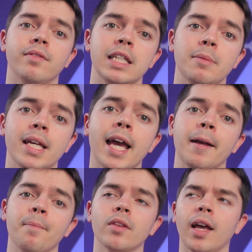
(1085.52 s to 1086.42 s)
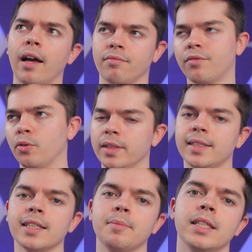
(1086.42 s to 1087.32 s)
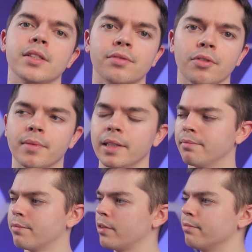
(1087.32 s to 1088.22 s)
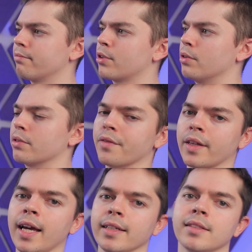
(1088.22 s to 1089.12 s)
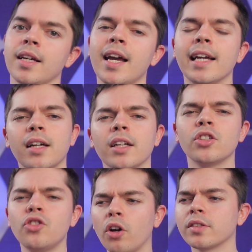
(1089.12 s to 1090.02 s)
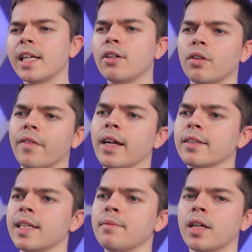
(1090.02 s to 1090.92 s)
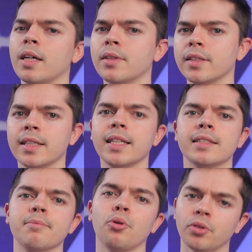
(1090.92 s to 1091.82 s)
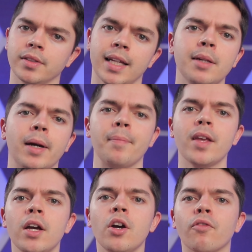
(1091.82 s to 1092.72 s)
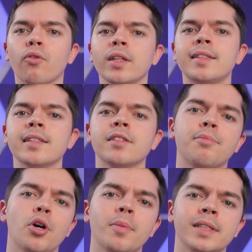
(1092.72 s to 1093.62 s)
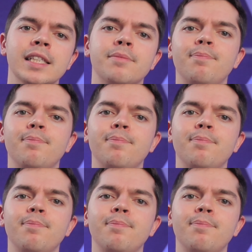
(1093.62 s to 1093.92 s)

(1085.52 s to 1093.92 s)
dBA at 40 centimeters from the front corner of the case. It's hard to not say all of that at the same time because it is important. Anyway, for all intents and purposes,